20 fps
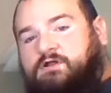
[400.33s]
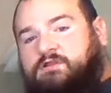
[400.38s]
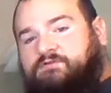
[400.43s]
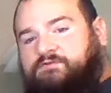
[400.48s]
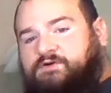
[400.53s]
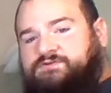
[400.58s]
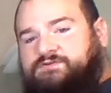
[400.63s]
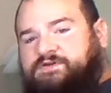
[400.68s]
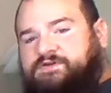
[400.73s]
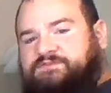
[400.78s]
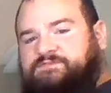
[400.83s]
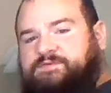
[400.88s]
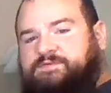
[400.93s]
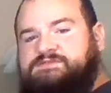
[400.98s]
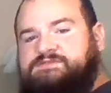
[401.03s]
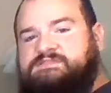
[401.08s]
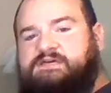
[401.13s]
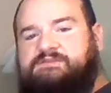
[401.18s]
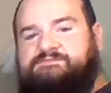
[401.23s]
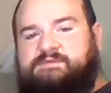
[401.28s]

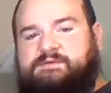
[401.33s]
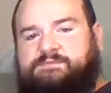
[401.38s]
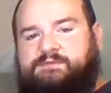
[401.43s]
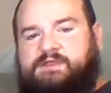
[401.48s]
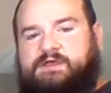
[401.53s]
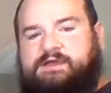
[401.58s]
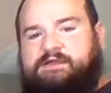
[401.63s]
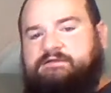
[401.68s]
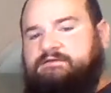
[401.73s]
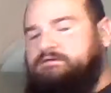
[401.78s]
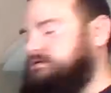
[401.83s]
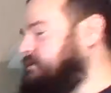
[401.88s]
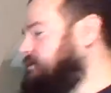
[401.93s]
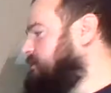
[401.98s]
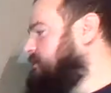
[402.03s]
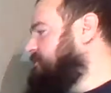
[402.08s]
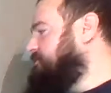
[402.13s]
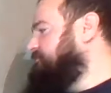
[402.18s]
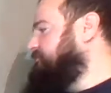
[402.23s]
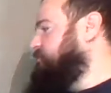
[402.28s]
transformations that have been applied.
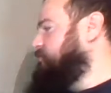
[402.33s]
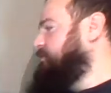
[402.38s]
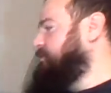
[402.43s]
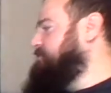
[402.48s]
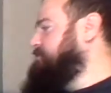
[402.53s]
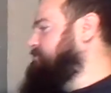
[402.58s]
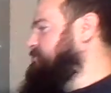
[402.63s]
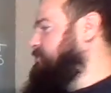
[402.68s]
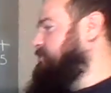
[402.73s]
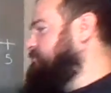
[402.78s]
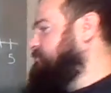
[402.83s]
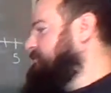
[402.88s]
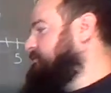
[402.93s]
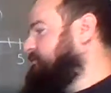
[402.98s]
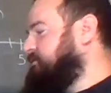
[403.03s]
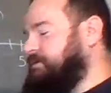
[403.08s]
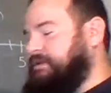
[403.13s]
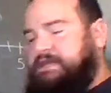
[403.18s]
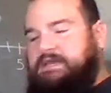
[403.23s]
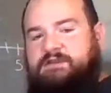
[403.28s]
So we started with
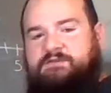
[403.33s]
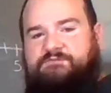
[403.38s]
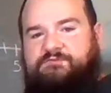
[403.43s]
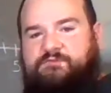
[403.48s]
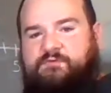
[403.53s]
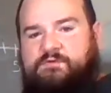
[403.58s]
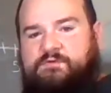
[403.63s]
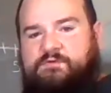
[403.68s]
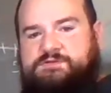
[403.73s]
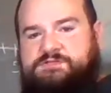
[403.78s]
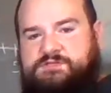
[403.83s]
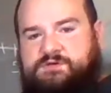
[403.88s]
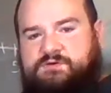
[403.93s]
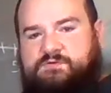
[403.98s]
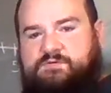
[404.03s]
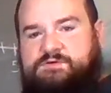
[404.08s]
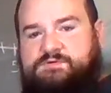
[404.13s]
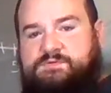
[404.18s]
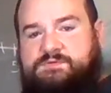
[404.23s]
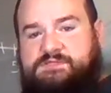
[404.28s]
our -4, 2,
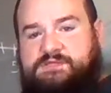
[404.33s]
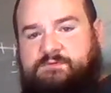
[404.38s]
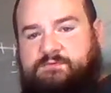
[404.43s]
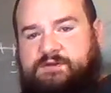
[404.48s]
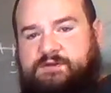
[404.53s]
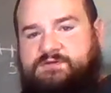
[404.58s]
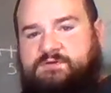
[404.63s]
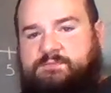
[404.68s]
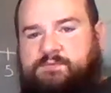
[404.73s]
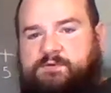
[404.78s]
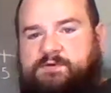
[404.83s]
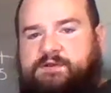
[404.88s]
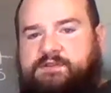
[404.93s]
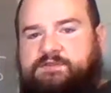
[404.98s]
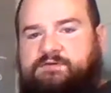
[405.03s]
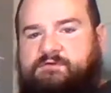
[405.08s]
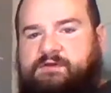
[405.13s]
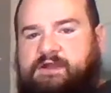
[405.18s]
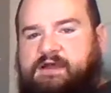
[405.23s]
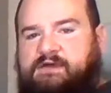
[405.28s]
which was the original point on the
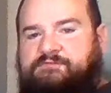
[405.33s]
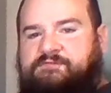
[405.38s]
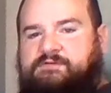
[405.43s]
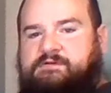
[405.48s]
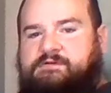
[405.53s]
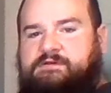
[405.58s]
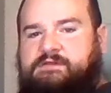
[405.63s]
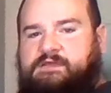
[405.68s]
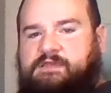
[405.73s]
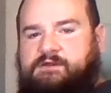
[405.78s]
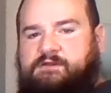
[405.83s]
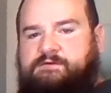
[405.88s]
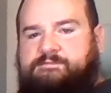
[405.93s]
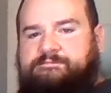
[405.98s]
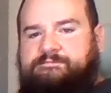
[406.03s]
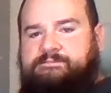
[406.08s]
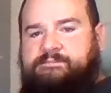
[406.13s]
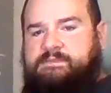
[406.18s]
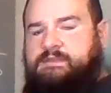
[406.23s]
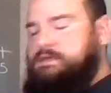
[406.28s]
graph here.
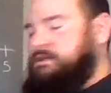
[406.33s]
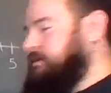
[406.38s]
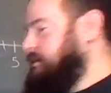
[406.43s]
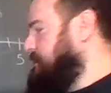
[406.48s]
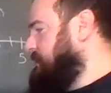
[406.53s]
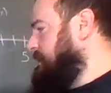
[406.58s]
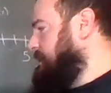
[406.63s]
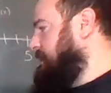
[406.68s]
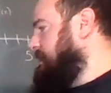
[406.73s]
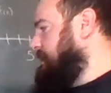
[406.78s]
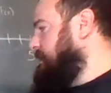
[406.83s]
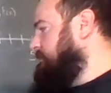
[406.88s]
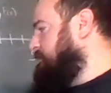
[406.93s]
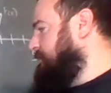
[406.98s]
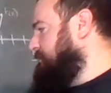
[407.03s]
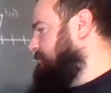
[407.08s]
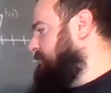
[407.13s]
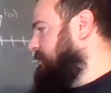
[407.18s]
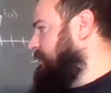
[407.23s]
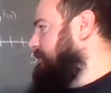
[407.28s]
And we
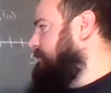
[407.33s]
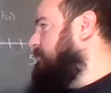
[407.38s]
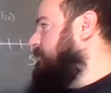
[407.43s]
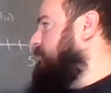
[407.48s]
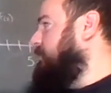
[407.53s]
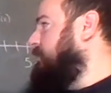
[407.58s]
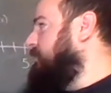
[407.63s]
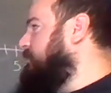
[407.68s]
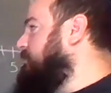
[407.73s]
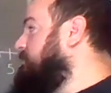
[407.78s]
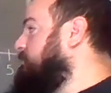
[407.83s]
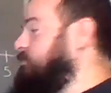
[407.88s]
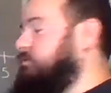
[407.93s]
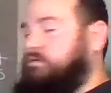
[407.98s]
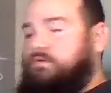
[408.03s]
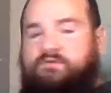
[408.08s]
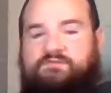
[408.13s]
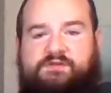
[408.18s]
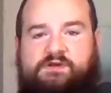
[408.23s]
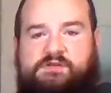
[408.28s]
applied our
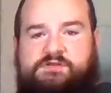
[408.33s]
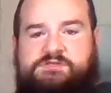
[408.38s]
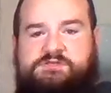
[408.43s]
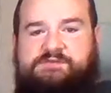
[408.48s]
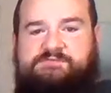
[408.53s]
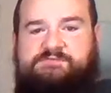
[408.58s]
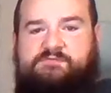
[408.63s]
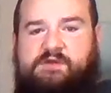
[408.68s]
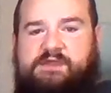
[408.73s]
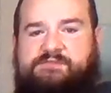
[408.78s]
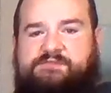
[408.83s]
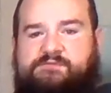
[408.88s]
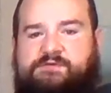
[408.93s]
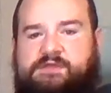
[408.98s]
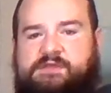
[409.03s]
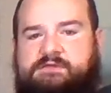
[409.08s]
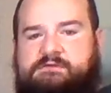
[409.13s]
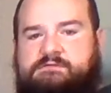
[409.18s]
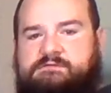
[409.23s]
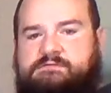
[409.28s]
horizontal shift right
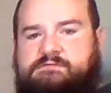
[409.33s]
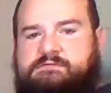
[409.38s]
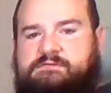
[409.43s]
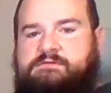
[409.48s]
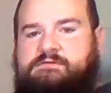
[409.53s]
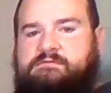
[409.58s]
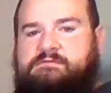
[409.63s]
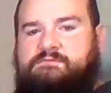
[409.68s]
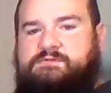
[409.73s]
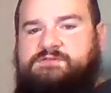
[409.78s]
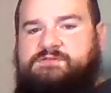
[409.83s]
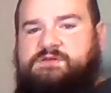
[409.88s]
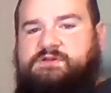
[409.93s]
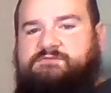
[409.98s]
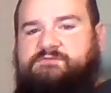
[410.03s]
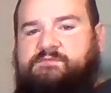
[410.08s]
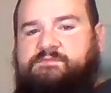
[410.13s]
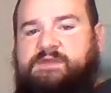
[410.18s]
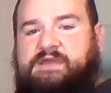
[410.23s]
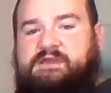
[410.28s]
3, which took
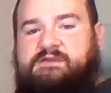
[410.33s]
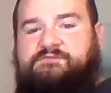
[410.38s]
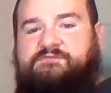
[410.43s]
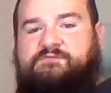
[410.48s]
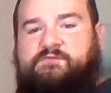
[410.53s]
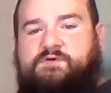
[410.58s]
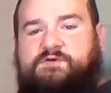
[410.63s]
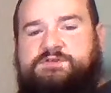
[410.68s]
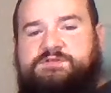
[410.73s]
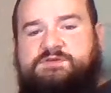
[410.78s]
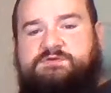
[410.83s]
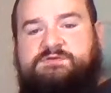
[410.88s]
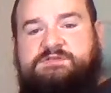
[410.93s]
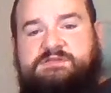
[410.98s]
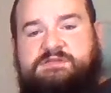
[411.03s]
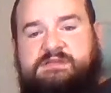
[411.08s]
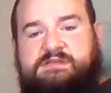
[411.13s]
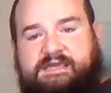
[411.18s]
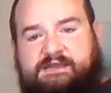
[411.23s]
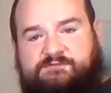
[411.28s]
it from -4, 2 to
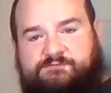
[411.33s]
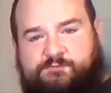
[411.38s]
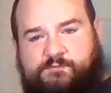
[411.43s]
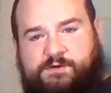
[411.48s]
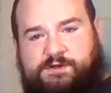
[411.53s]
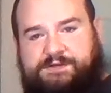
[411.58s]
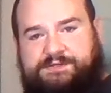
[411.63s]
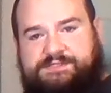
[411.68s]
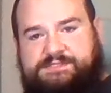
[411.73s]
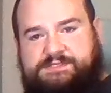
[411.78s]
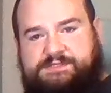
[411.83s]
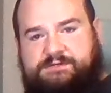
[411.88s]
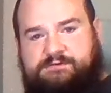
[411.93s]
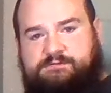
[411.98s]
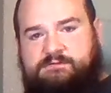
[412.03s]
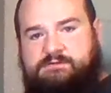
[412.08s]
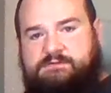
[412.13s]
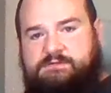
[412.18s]
-1, 2.